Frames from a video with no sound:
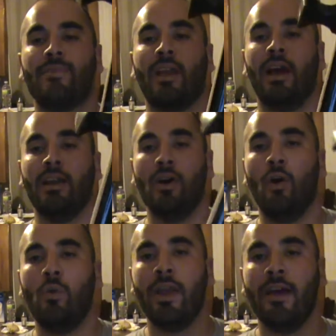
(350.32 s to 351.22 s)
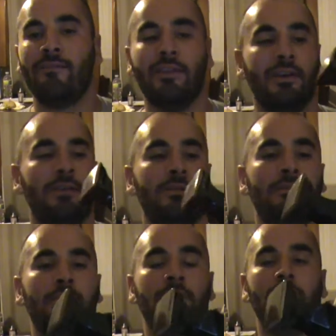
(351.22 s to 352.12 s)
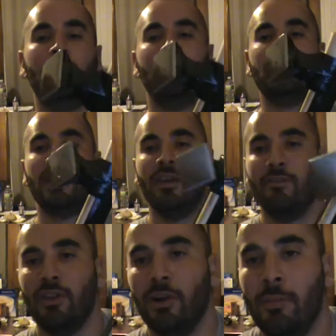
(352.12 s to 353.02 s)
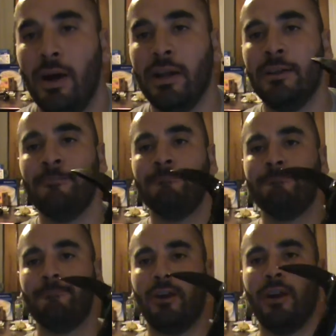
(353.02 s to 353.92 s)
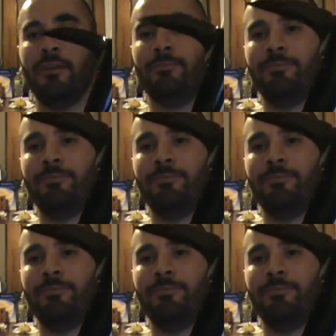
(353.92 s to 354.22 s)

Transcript: I know we have to save a little money, right?